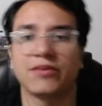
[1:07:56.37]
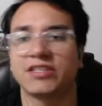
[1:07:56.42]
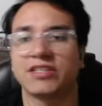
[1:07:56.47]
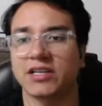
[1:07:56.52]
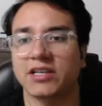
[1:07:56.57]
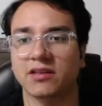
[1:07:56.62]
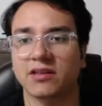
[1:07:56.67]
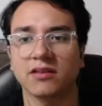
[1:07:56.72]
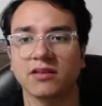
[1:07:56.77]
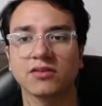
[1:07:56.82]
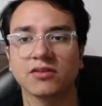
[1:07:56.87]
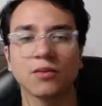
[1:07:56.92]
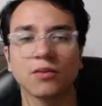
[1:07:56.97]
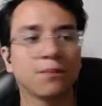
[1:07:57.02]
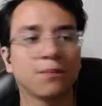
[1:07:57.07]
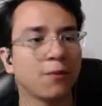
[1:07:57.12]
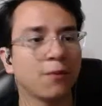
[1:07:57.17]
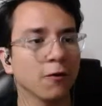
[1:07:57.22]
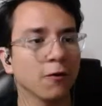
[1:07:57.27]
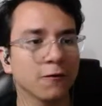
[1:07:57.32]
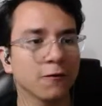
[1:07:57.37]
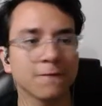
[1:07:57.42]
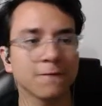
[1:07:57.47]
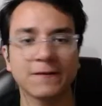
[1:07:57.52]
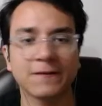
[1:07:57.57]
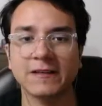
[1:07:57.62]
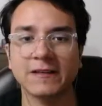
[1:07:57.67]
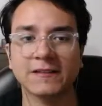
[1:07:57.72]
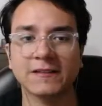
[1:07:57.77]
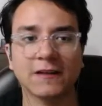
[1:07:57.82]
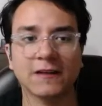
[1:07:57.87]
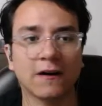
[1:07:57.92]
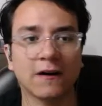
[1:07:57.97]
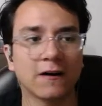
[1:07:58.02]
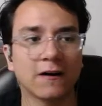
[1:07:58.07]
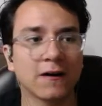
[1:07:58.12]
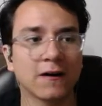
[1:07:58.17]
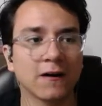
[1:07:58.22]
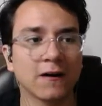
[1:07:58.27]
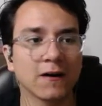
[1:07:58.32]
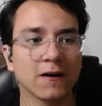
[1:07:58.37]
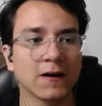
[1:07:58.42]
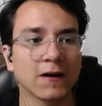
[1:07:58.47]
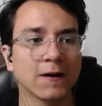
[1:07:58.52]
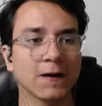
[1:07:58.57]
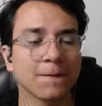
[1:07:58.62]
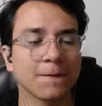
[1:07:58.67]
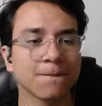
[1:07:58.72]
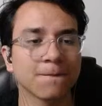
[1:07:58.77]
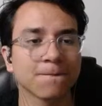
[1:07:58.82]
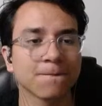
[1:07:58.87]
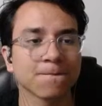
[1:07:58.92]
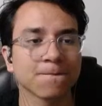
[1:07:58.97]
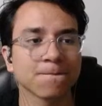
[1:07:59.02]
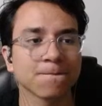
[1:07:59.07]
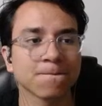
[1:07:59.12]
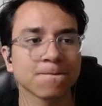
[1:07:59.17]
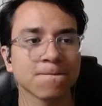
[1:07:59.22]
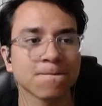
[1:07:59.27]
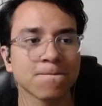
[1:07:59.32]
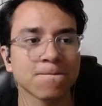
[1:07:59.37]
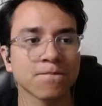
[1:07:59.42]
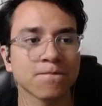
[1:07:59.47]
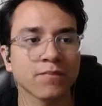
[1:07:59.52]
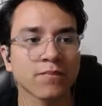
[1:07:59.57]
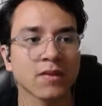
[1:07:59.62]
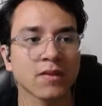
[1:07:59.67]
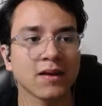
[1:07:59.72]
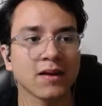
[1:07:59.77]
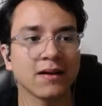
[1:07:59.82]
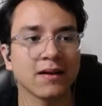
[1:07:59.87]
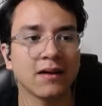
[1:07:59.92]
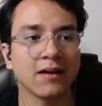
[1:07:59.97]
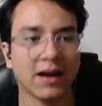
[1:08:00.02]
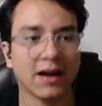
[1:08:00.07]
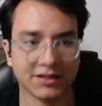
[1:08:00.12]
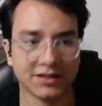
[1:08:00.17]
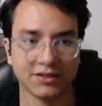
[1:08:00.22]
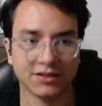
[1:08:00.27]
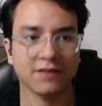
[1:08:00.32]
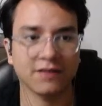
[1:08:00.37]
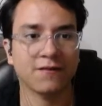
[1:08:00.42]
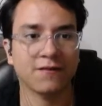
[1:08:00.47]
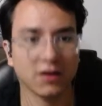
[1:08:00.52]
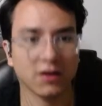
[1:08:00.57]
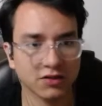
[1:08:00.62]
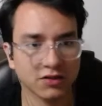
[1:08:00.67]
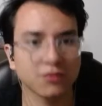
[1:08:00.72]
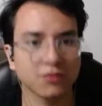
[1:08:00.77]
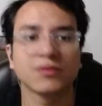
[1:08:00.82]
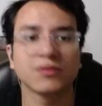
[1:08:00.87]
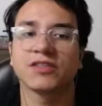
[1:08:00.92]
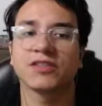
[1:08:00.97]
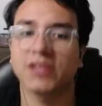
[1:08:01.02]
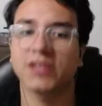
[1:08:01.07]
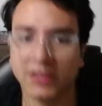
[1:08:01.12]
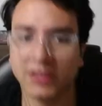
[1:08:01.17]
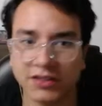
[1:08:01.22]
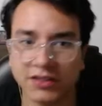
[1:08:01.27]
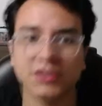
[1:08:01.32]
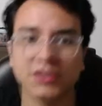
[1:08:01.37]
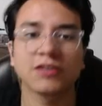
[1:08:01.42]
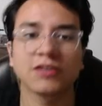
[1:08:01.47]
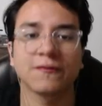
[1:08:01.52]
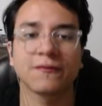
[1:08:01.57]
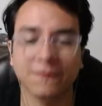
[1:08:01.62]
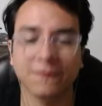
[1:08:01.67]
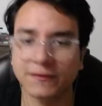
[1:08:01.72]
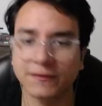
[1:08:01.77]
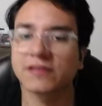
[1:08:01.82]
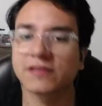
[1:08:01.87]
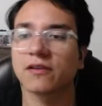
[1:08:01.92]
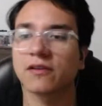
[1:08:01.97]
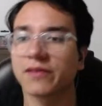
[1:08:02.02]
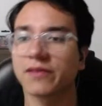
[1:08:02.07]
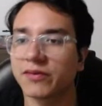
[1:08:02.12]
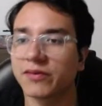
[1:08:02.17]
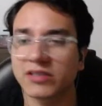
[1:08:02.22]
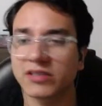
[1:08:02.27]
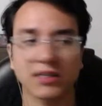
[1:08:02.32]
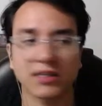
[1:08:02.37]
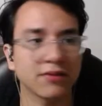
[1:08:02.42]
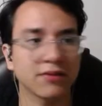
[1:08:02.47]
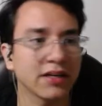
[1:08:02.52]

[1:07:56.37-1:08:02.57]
So both of this are action, a function signature, resolve and reject. Right.